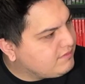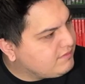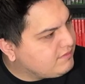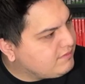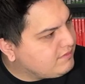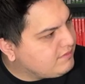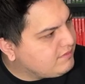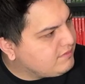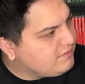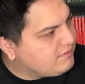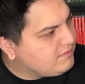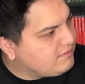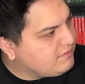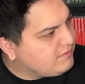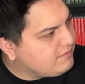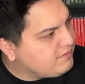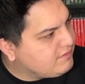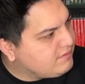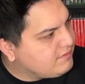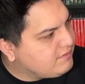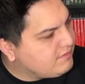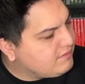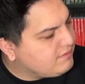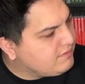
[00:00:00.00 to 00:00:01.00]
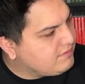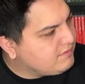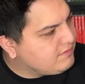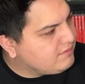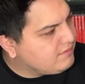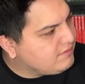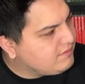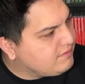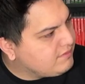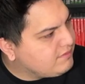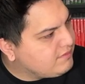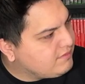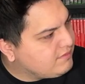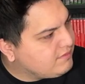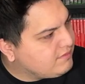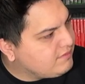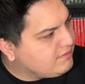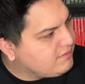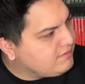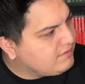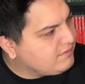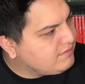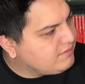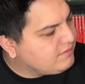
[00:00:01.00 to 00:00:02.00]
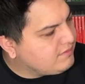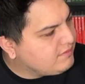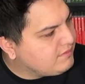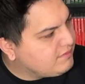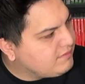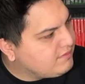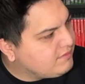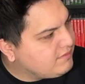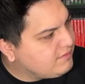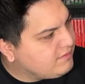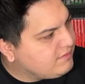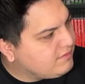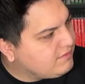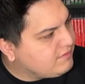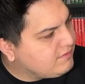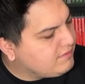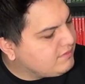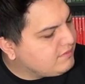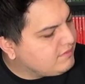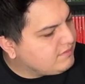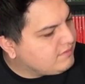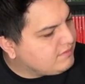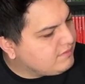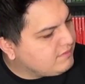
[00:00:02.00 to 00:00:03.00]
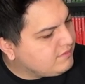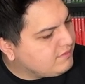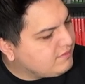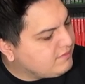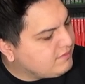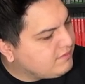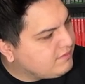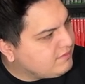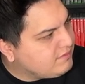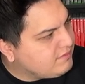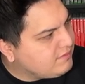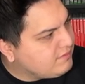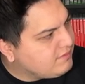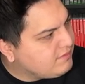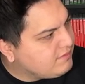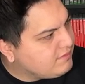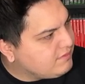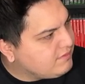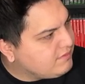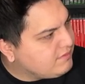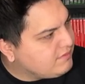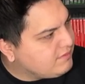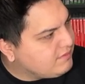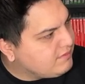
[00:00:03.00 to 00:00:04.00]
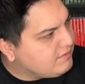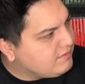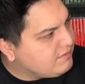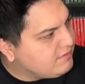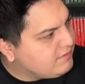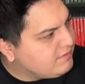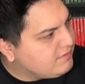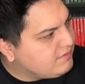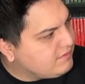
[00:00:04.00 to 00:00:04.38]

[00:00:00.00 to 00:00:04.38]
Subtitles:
[no speech]